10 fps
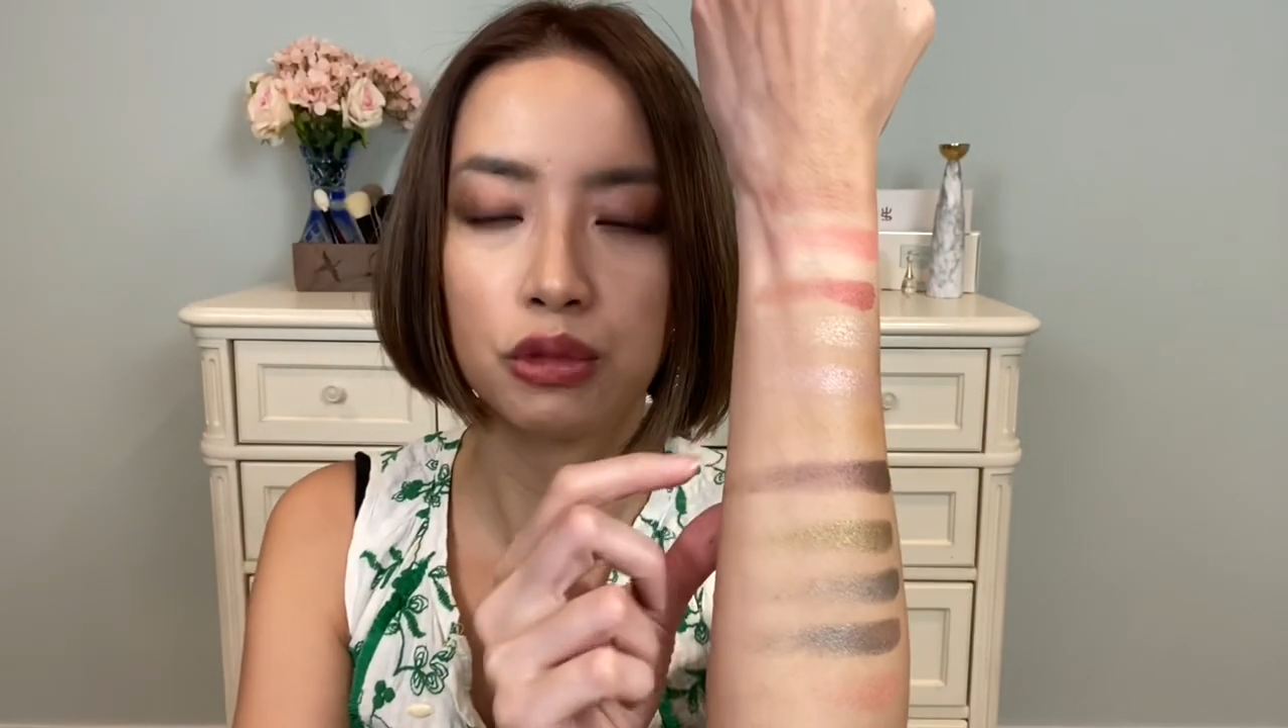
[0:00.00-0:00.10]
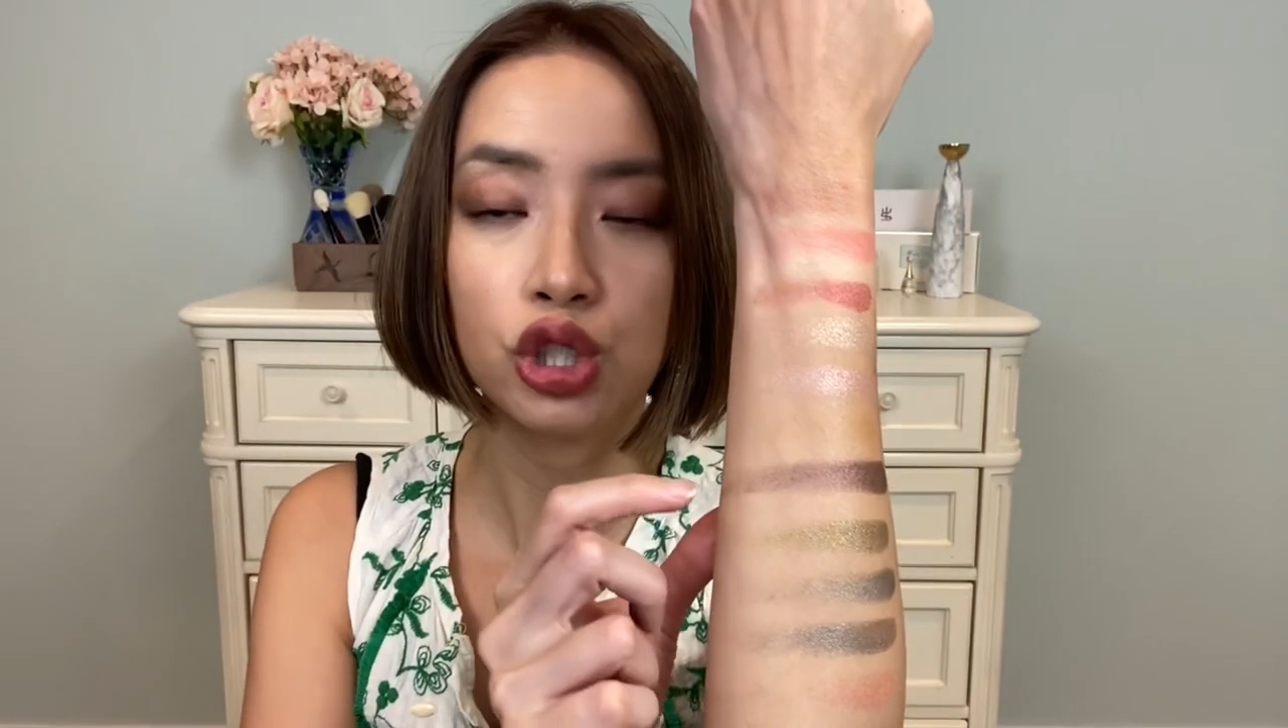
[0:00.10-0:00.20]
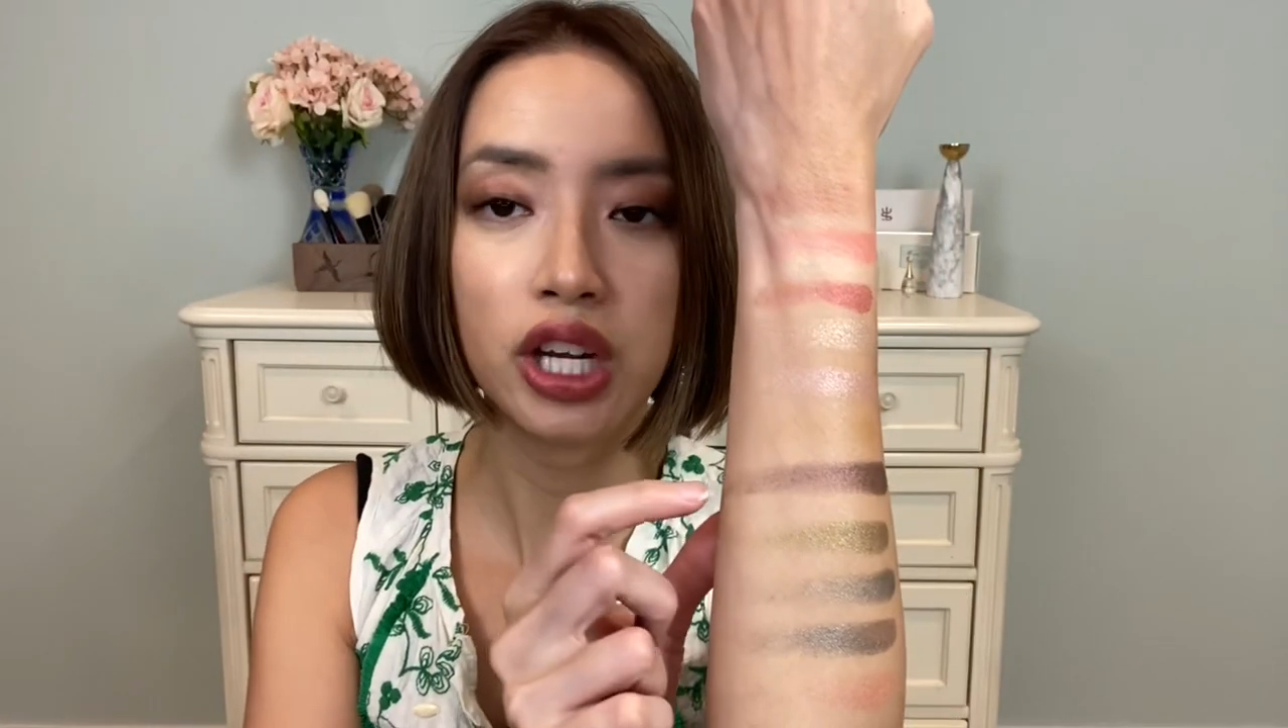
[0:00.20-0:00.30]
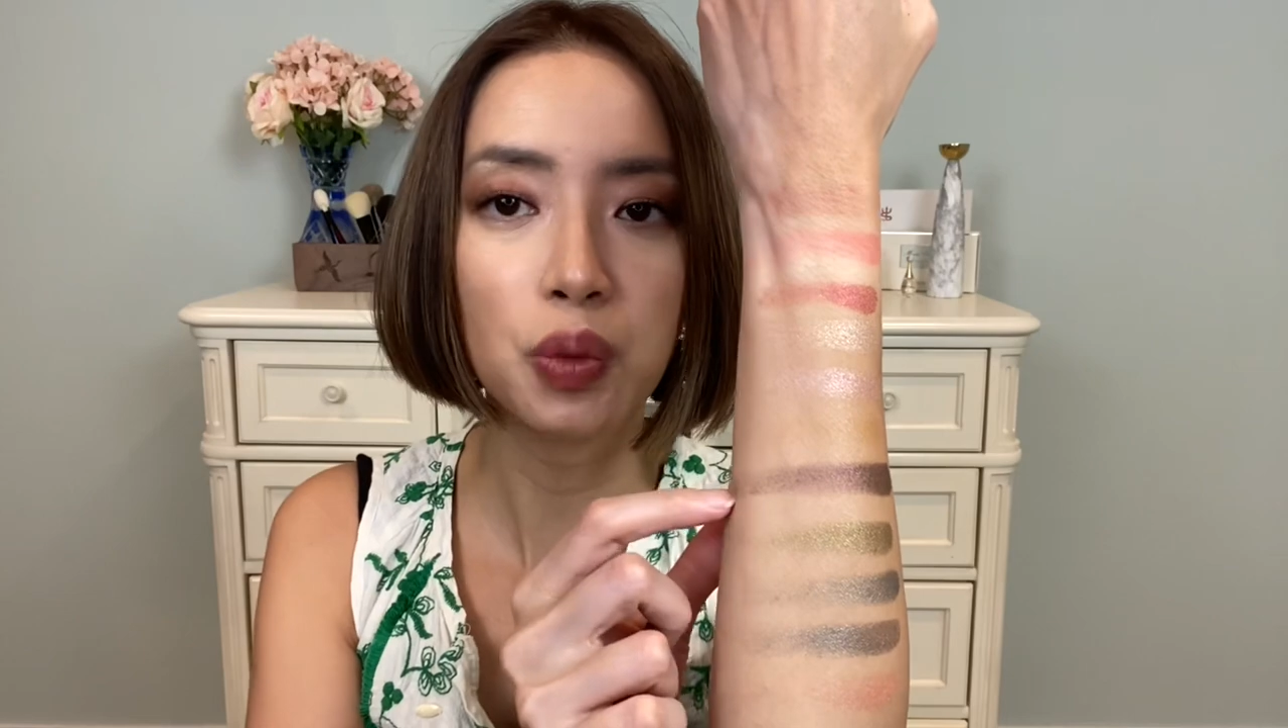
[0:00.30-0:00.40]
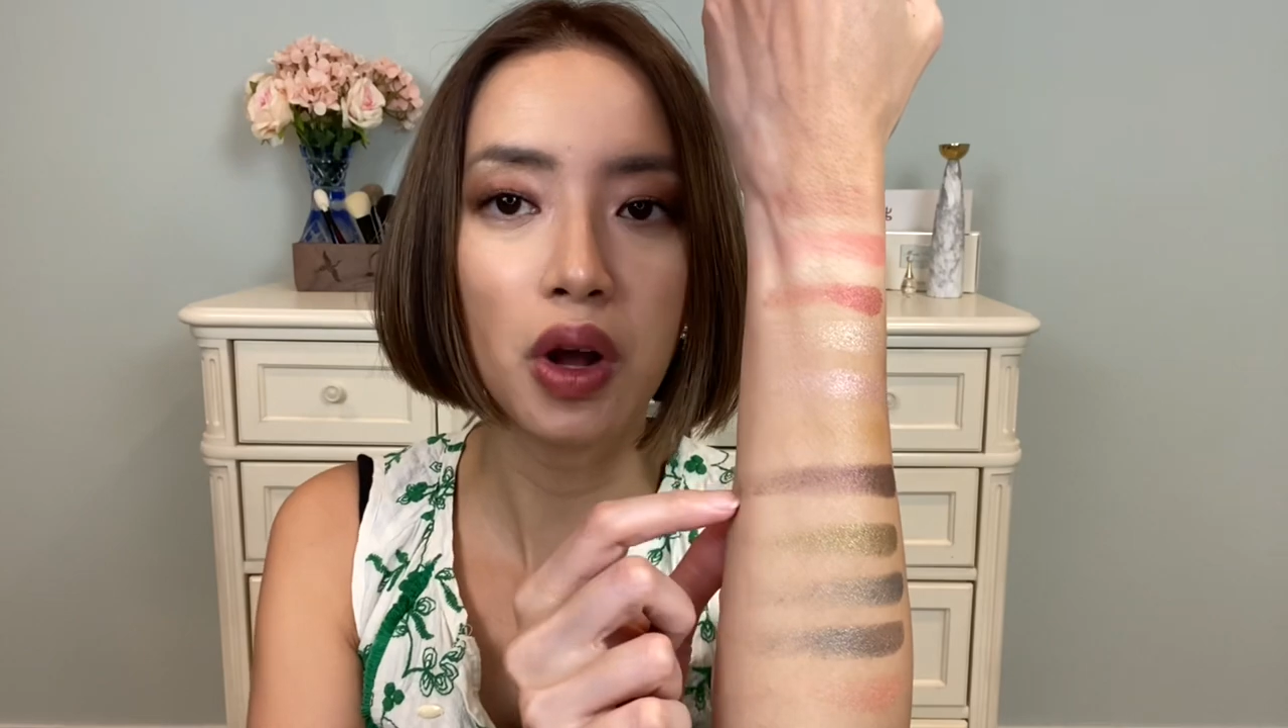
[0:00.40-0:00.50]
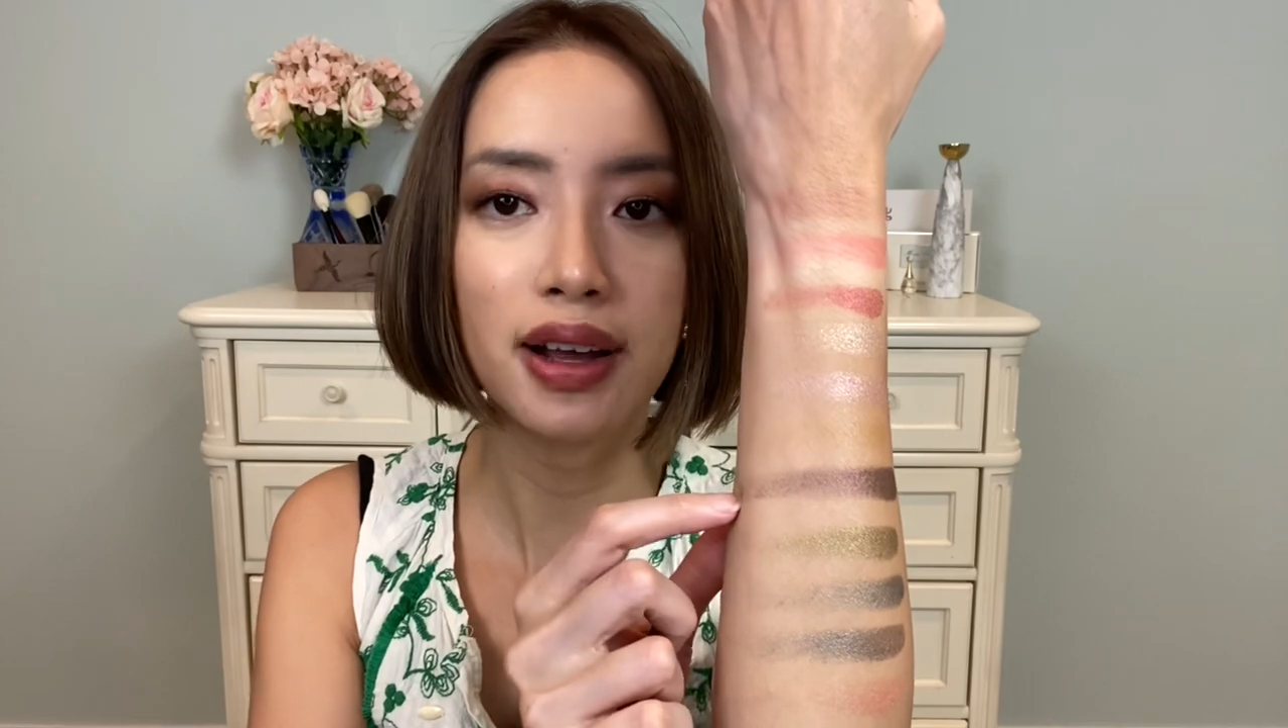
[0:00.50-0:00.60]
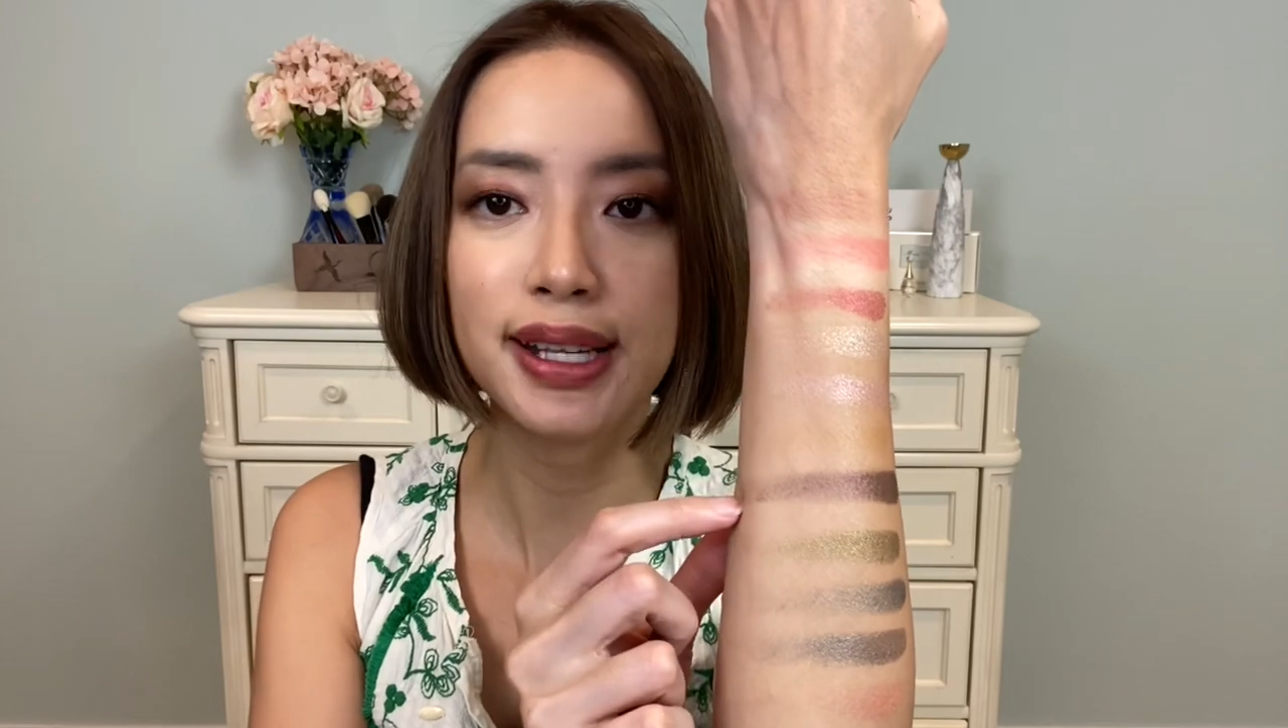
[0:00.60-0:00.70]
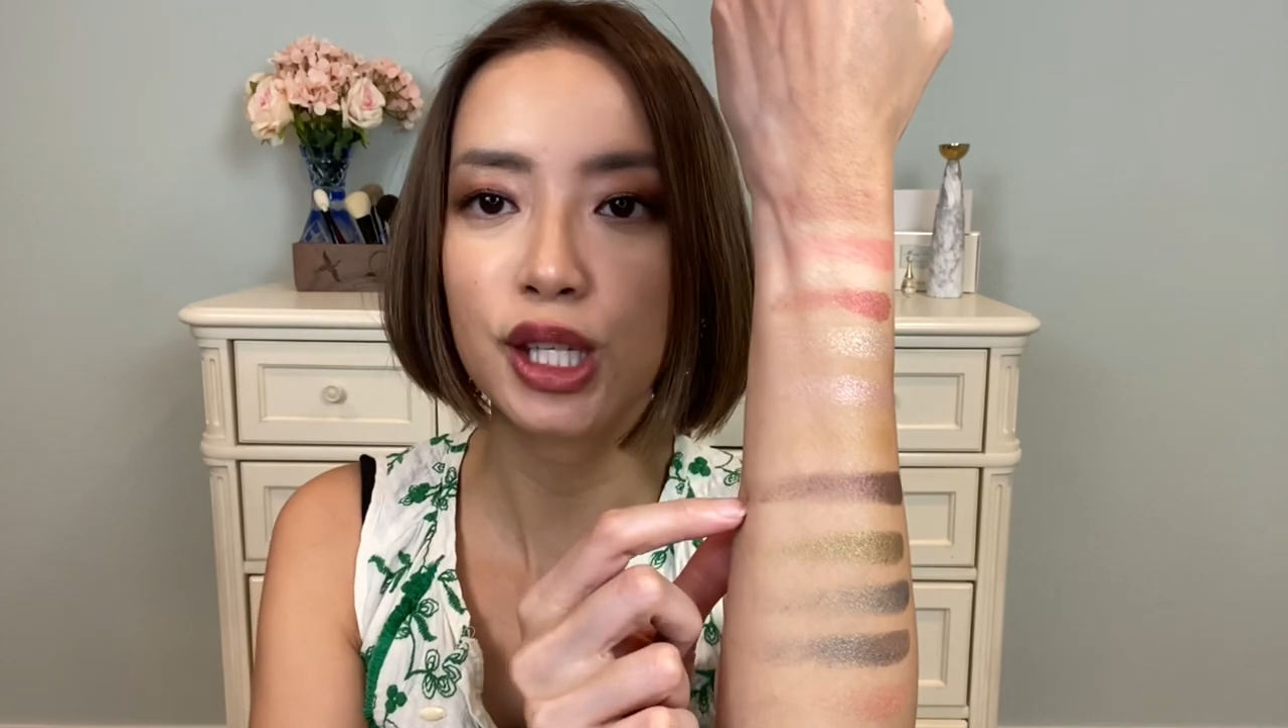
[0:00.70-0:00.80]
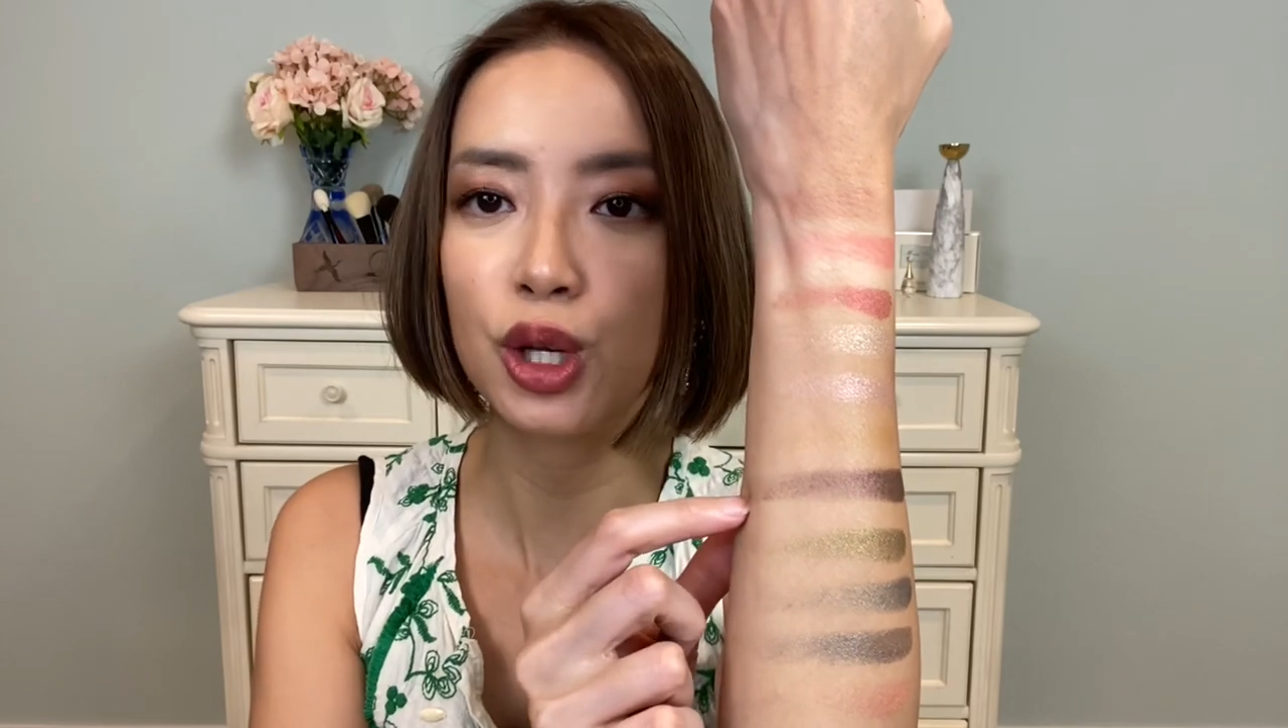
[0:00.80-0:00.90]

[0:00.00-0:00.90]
Shade-wise,